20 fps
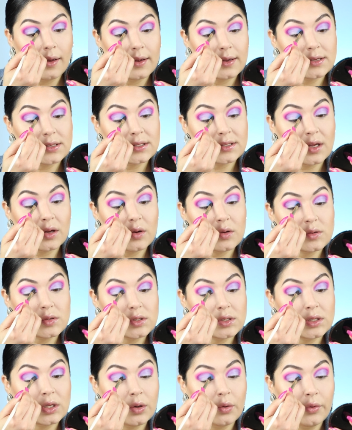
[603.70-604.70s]
So
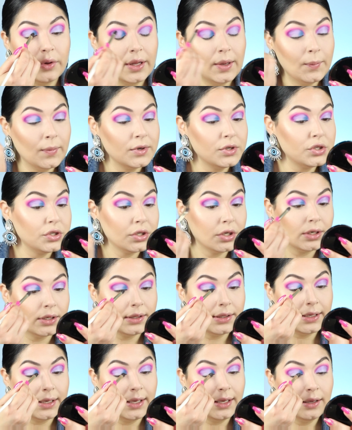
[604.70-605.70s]
slowly but
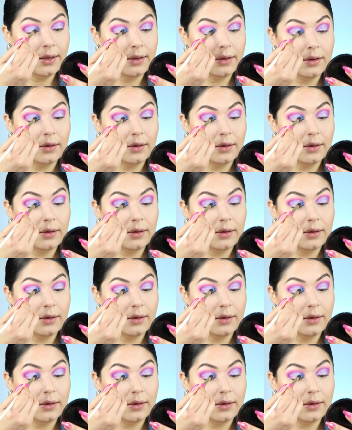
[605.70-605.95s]
surely,